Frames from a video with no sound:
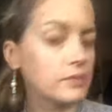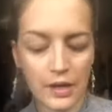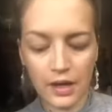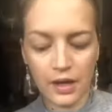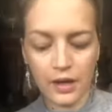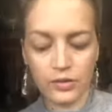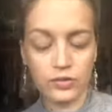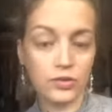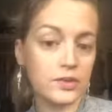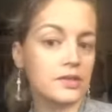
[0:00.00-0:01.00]
I
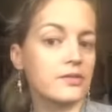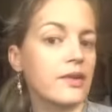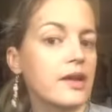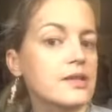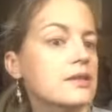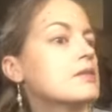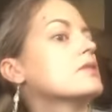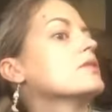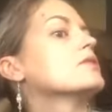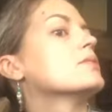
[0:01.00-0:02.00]
also was advised that it's
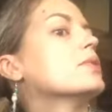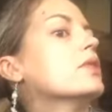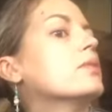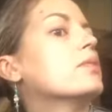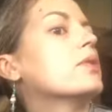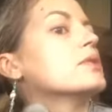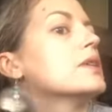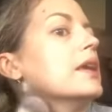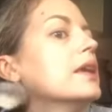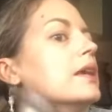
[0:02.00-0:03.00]
good to put bronzer
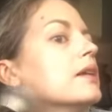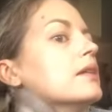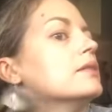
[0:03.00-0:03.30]
here